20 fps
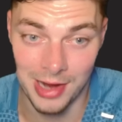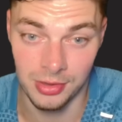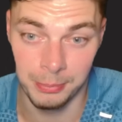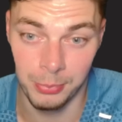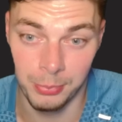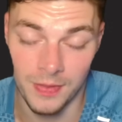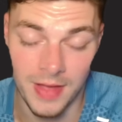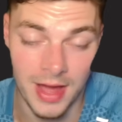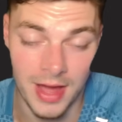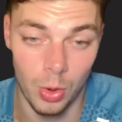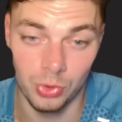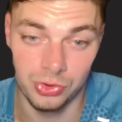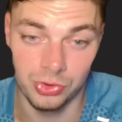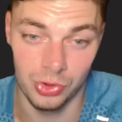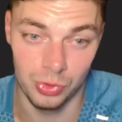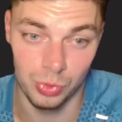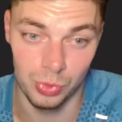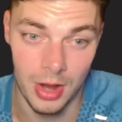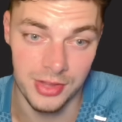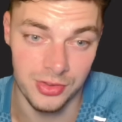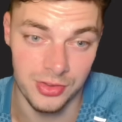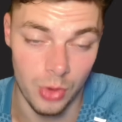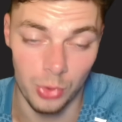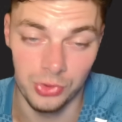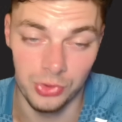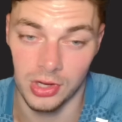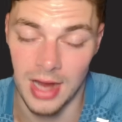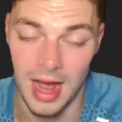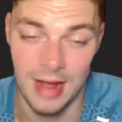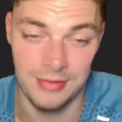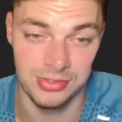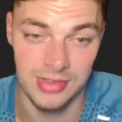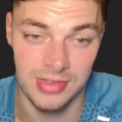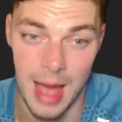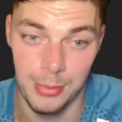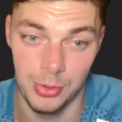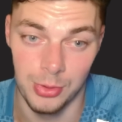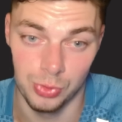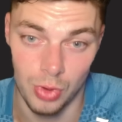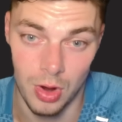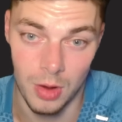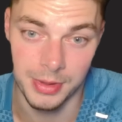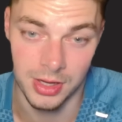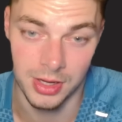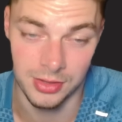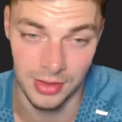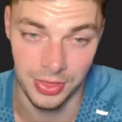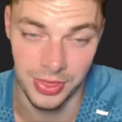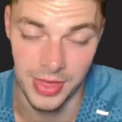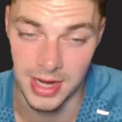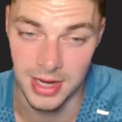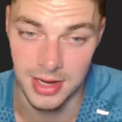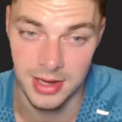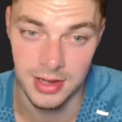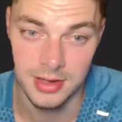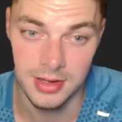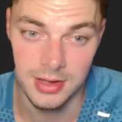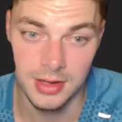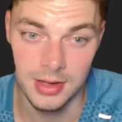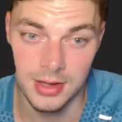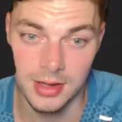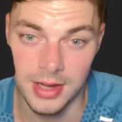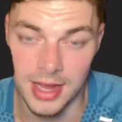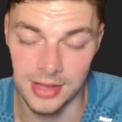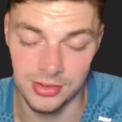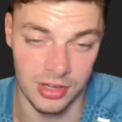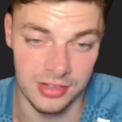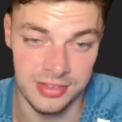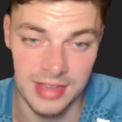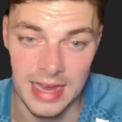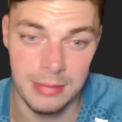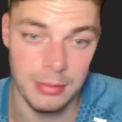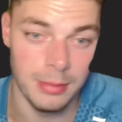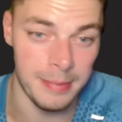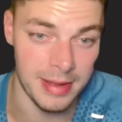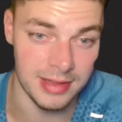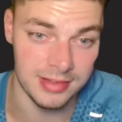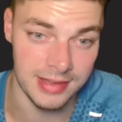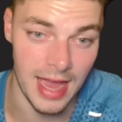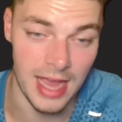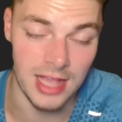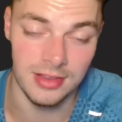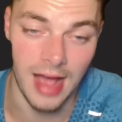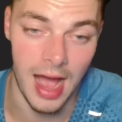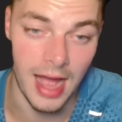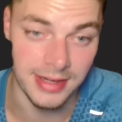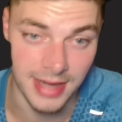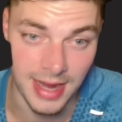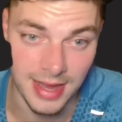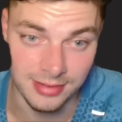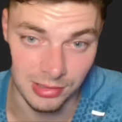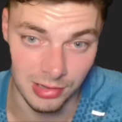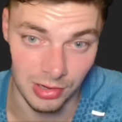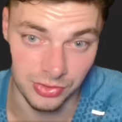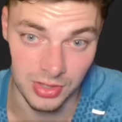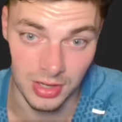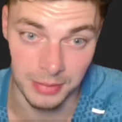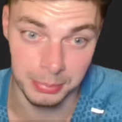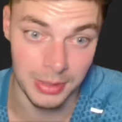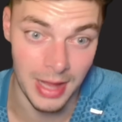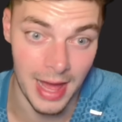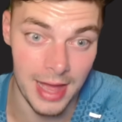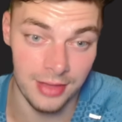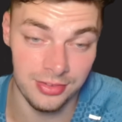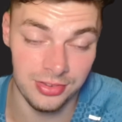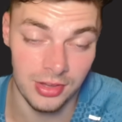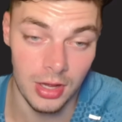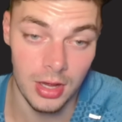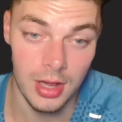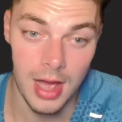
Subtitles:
but then also as well, he's also going to have time as well, because I think it's going to take him a bit to get his ideas across to the players,